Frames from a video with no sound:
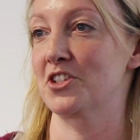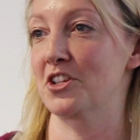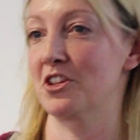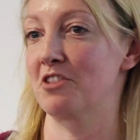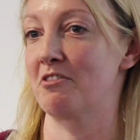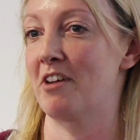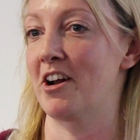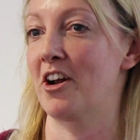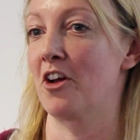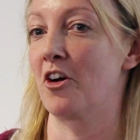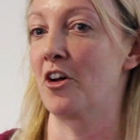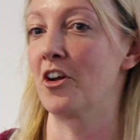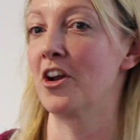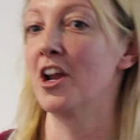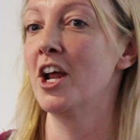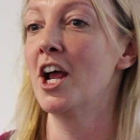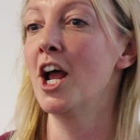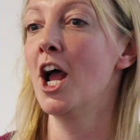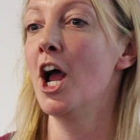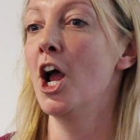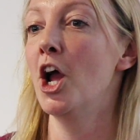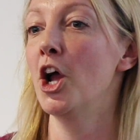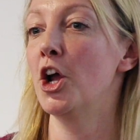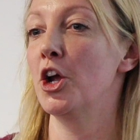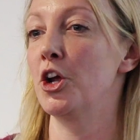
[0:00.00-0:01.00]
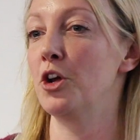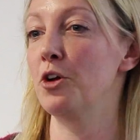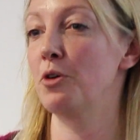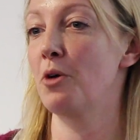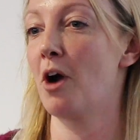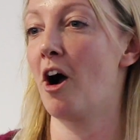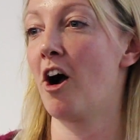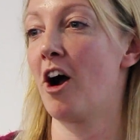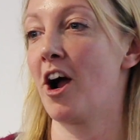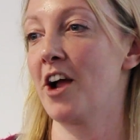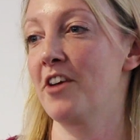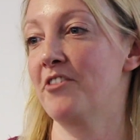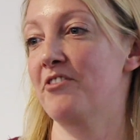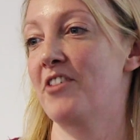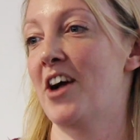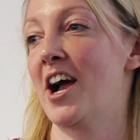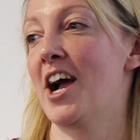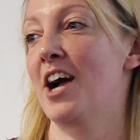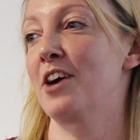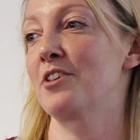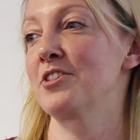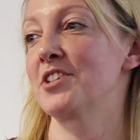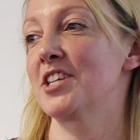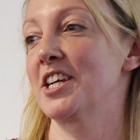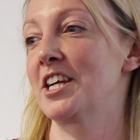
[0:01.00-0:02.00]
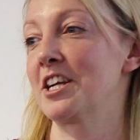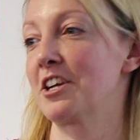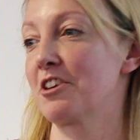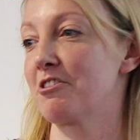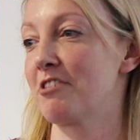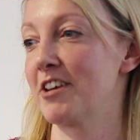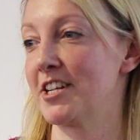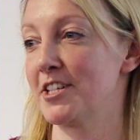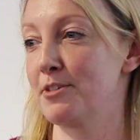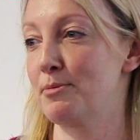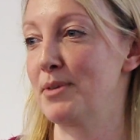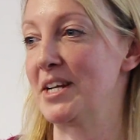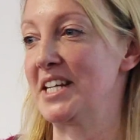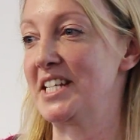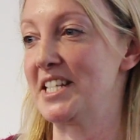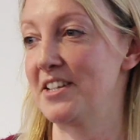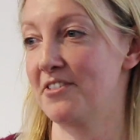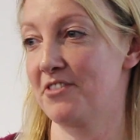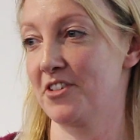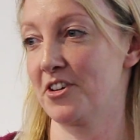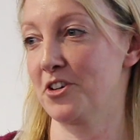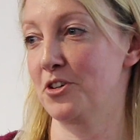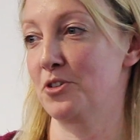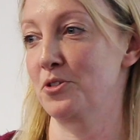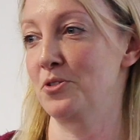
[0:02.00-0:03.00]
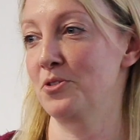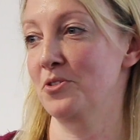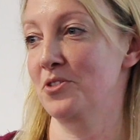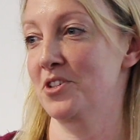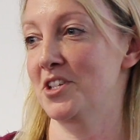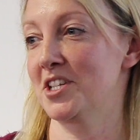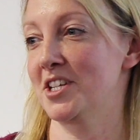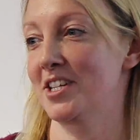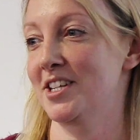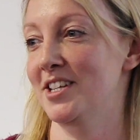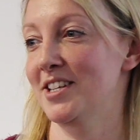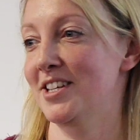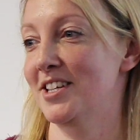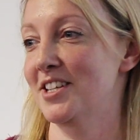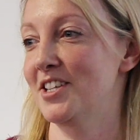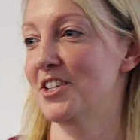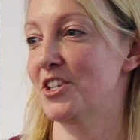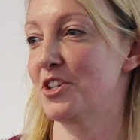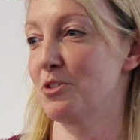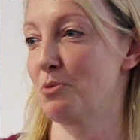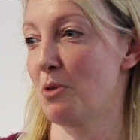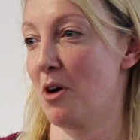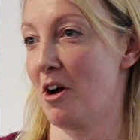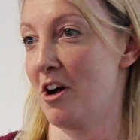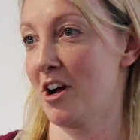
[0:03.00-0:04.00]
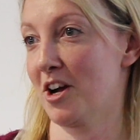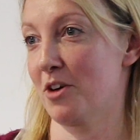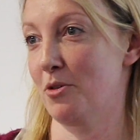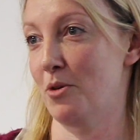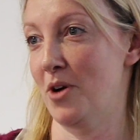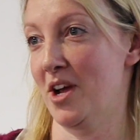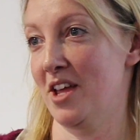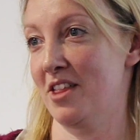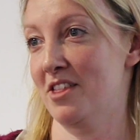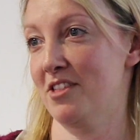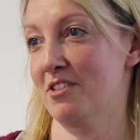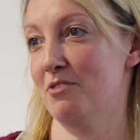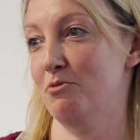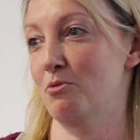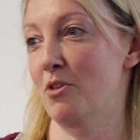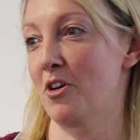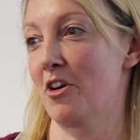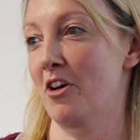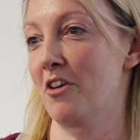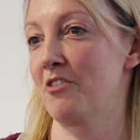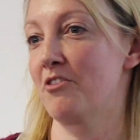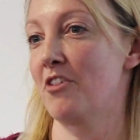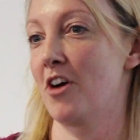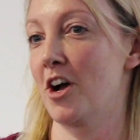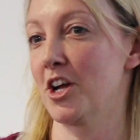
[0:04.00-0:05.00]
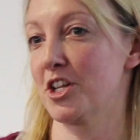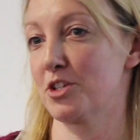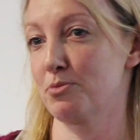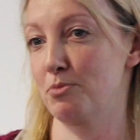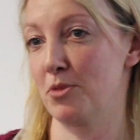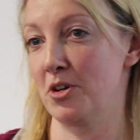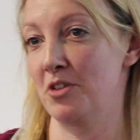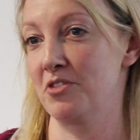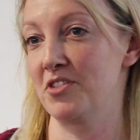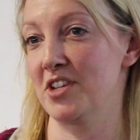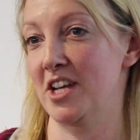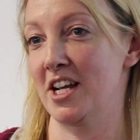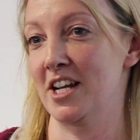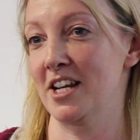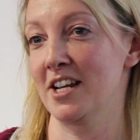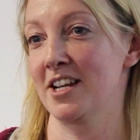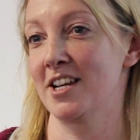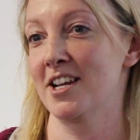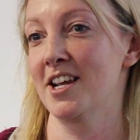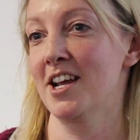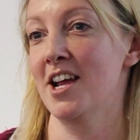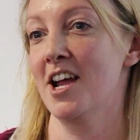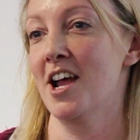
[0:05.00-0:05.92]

went on, who I found incredibly difficult to work with when I first moved in.